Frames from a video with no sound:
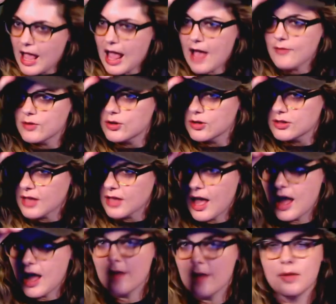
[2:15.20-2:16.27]
a good
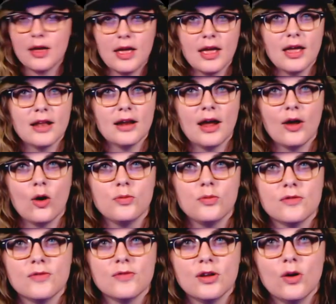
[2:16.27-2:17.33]
time. And I hope this
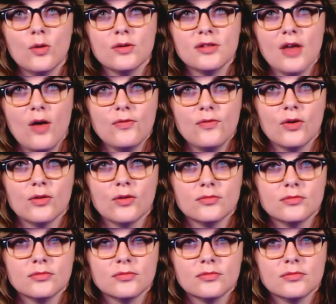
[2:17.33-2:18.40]
video was helpful.
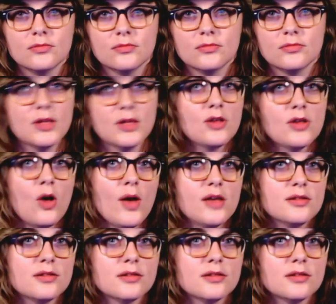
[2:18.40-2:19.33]
As always,